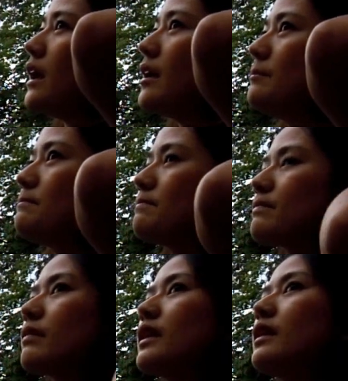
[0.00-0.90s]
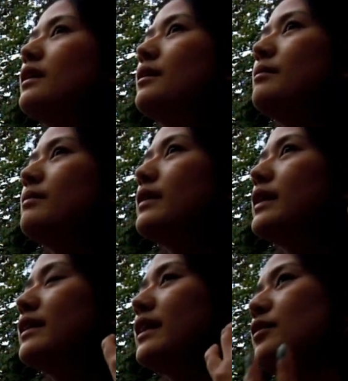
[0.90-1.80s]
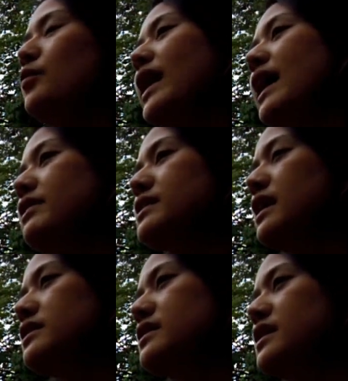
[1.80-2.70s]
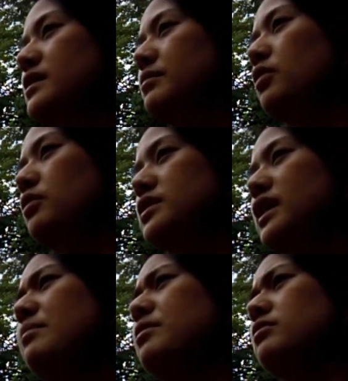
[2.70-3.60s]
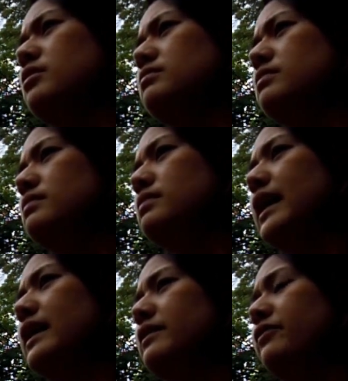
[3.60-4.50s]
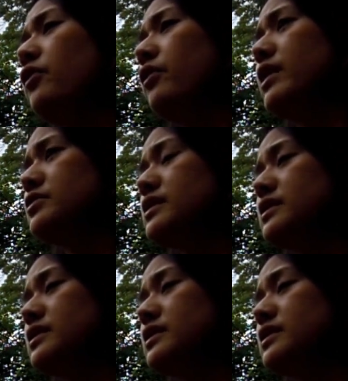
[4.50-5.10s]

and we have this kind of system called the common room. Like for graduate